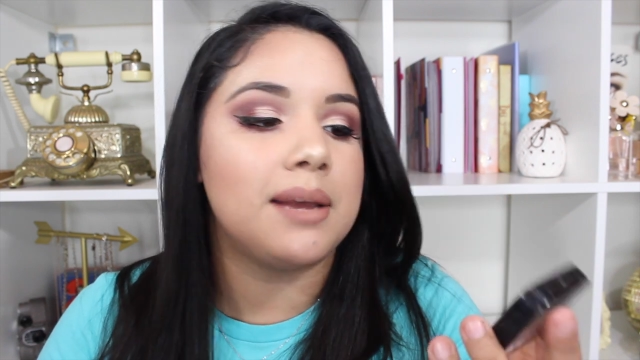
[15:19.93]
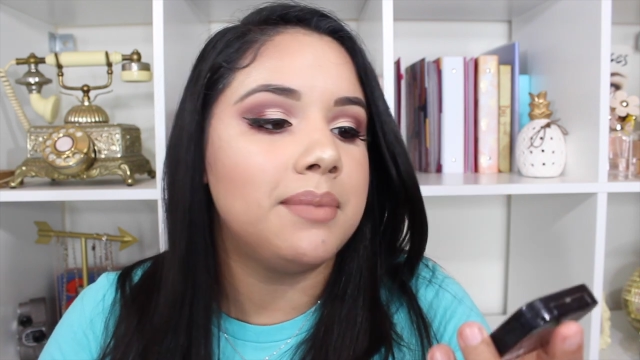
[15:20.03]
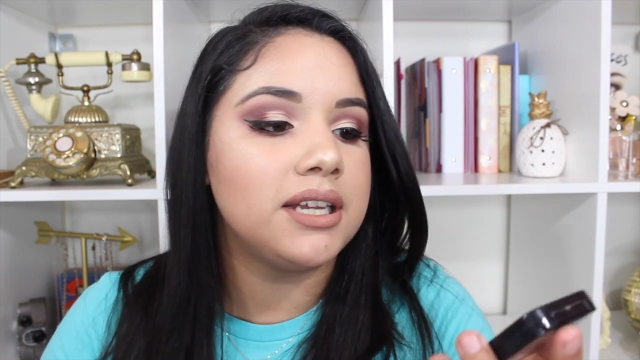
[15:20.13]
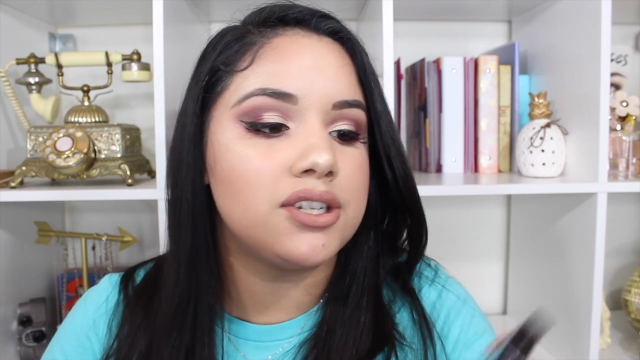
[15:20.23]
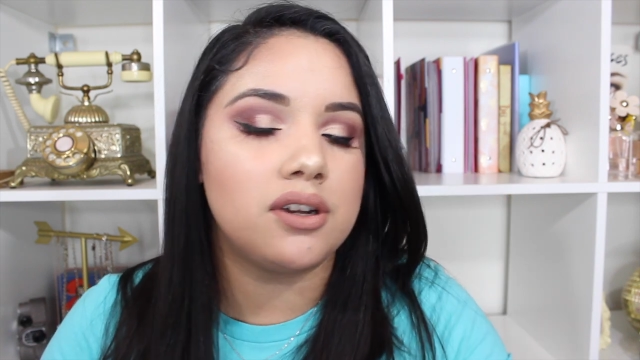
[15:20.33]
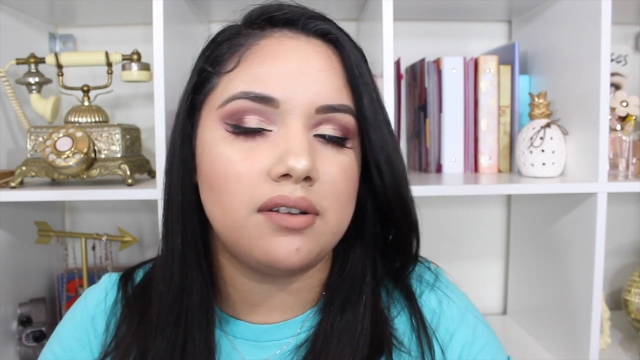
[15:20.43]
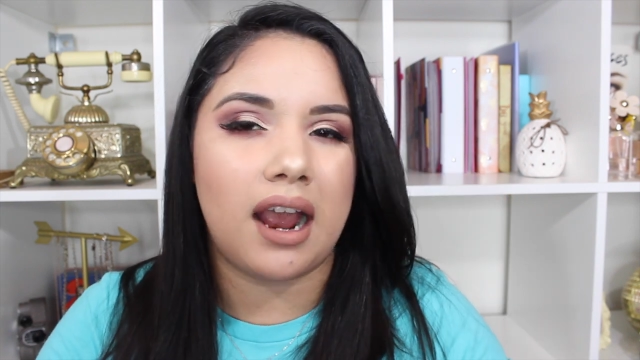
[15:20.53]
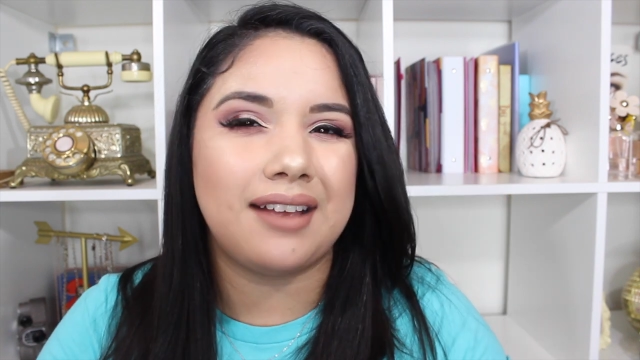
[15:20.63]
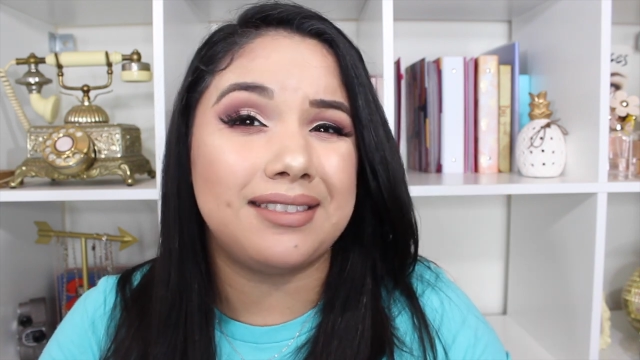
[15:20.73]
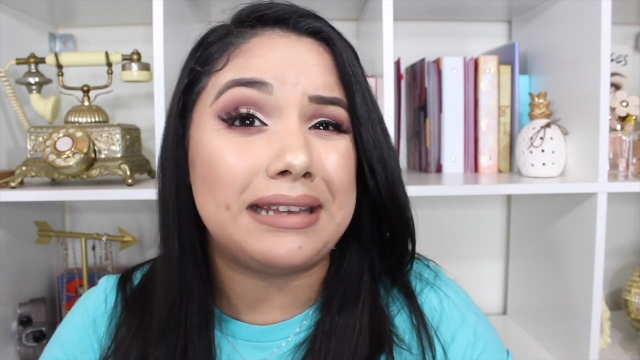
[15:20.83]
I'm not sure,
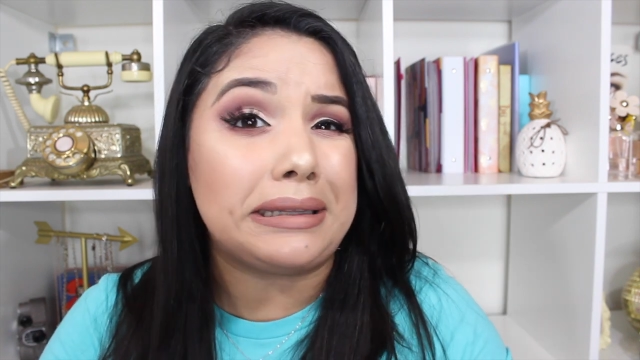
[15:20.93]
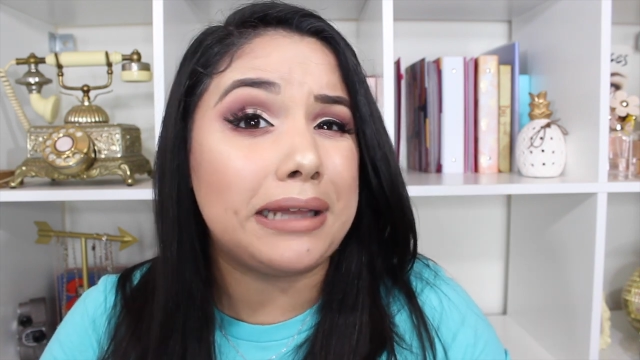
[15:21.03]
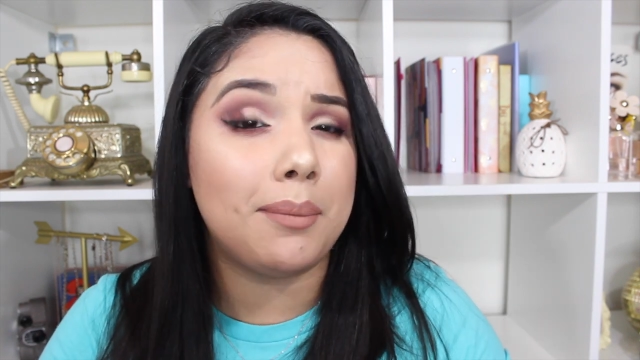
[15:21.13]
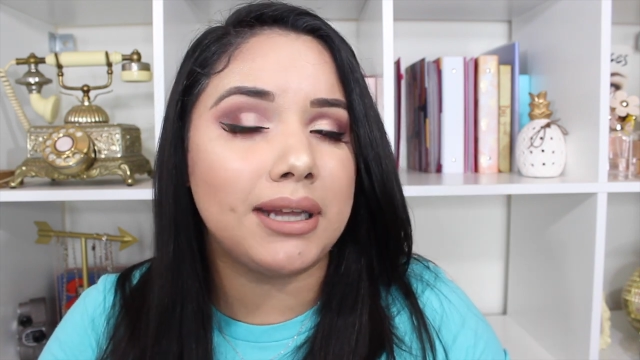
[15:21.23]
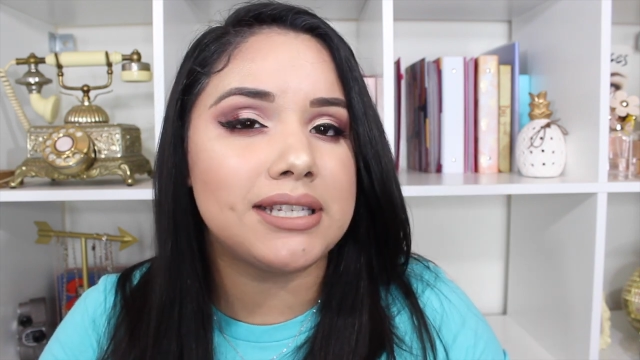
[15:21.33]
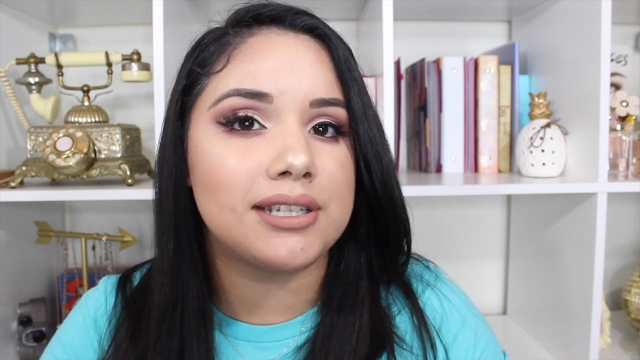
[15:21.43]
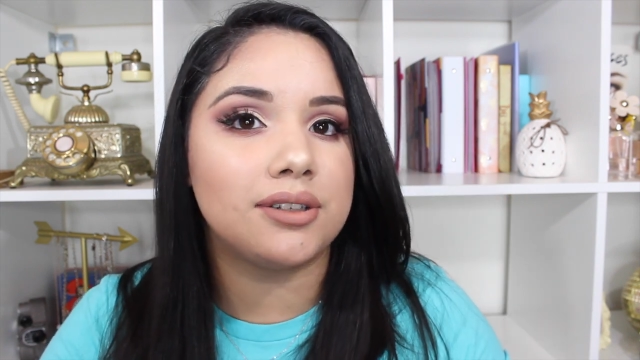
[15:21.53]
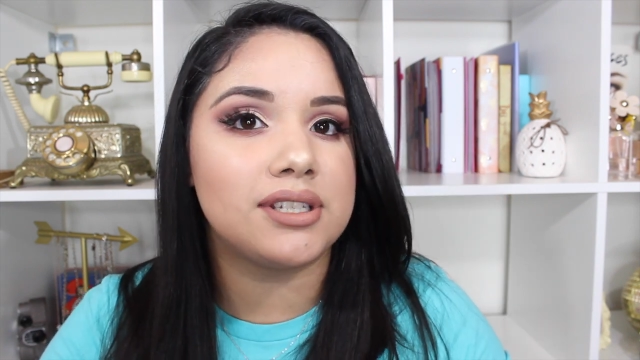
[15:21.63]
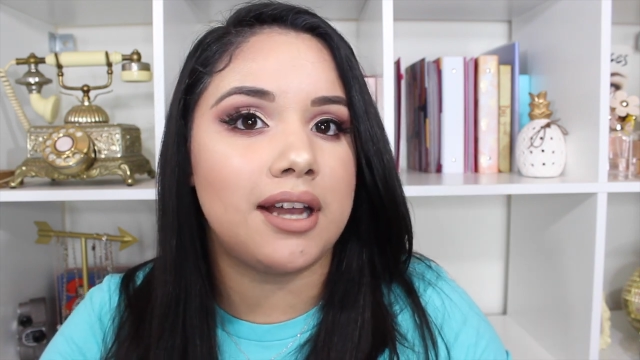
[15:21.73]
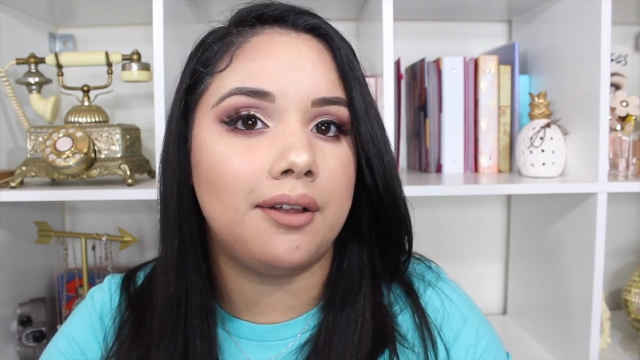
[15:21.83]
I think they might
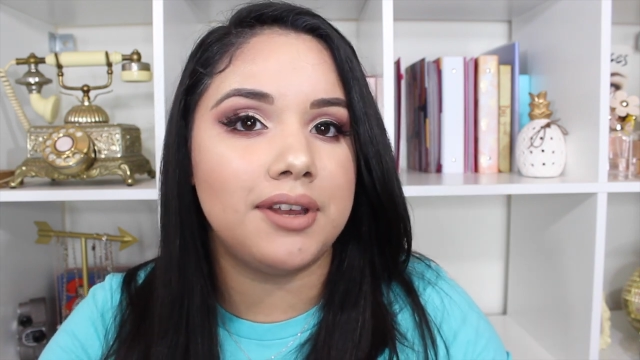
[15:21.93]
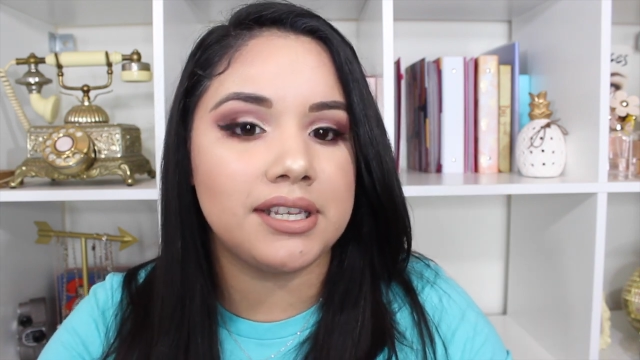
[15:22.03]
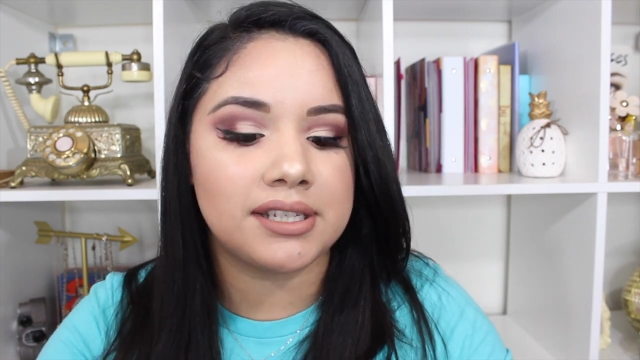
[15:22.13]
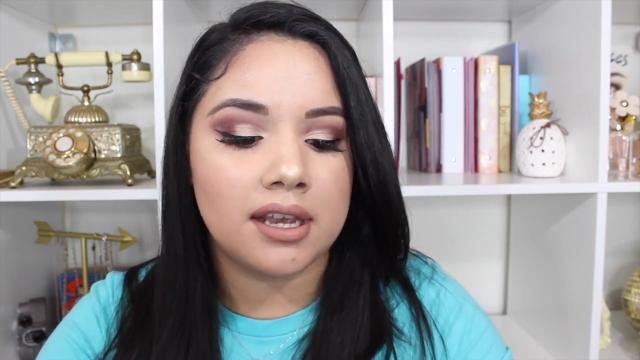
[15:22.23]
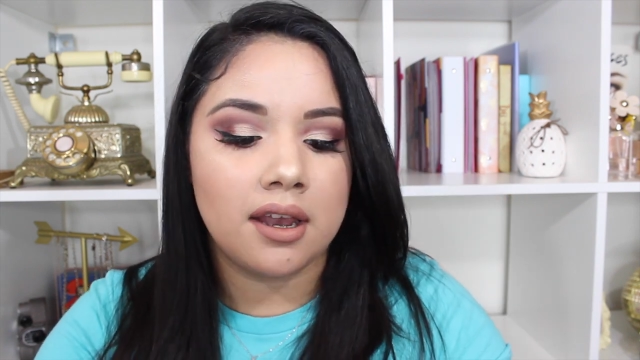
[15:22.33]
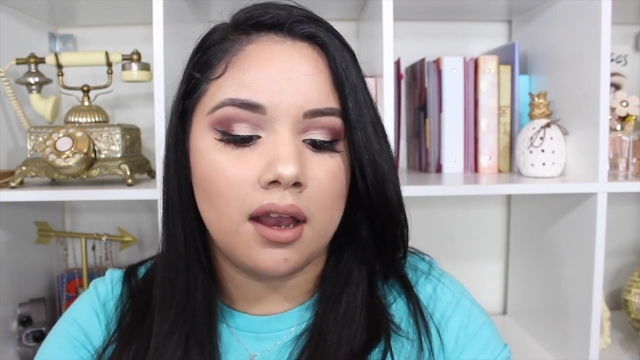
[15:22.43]
still sell this.